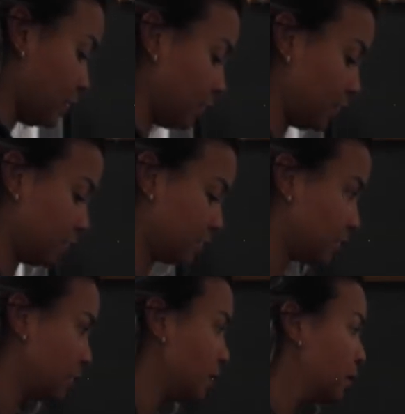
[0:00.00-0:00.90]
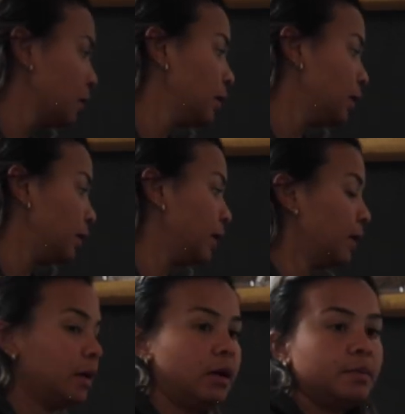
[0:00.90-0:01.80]
to call it.
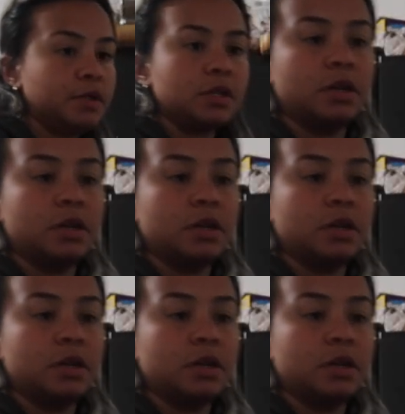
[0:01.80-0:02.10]
And I'm just